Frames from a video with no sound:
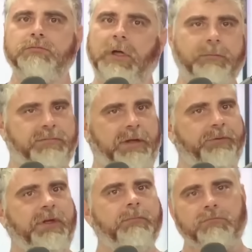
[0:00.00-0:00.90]
Um, that
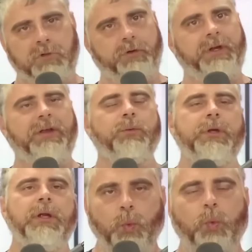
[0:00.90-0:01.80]
was done. Go to the next one.
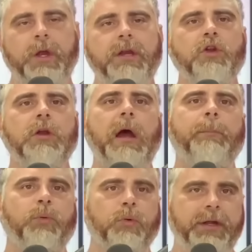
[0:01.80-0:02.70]
When you're
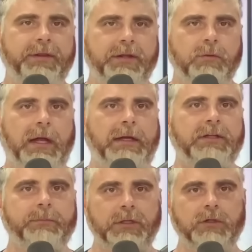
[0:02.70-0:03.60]
not breathing right
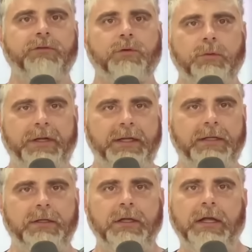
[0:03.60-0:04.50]
in the middle of a
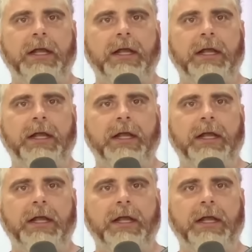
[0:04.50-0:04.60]
ring